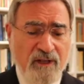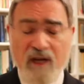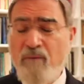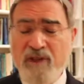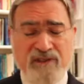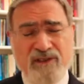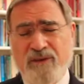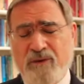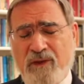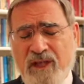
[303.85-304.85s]
Number
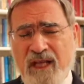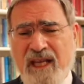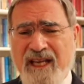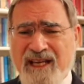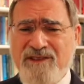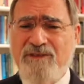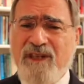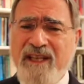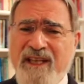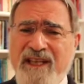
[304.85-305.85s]
two,
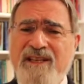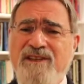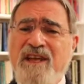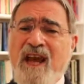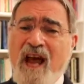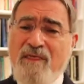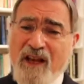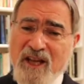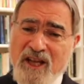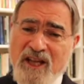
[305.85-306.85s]
Israel is the
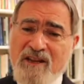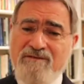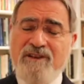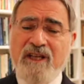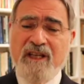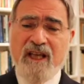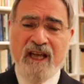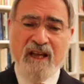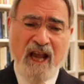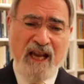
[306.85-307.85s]
living
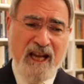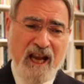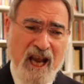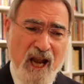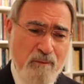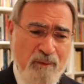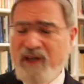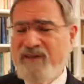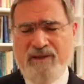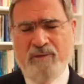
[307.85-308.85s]

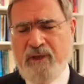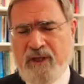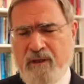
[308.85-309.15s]
epitome